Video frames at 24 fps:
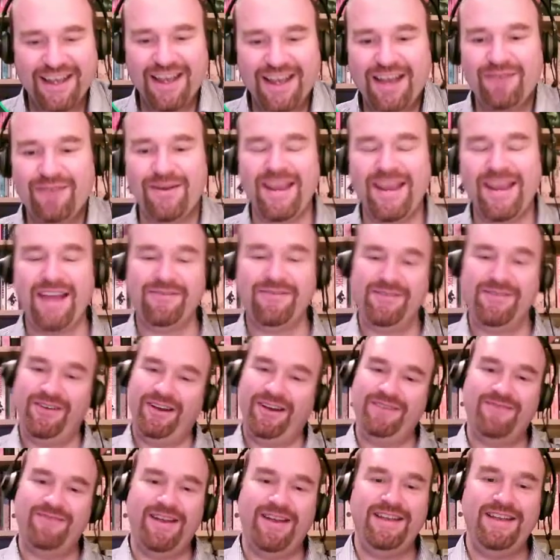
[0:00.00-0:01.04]
We haven't got
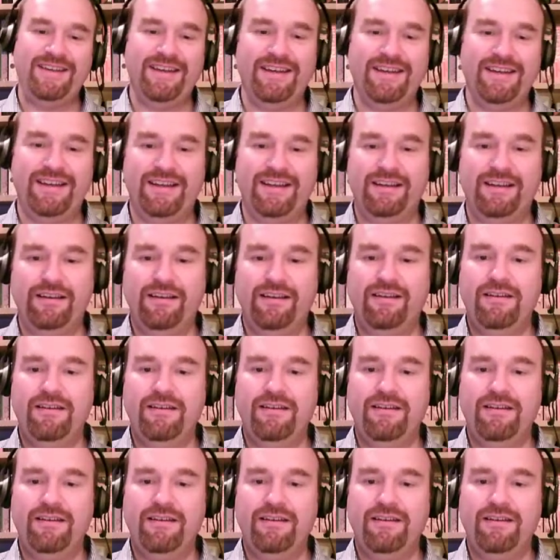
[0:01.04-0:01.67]
any radar.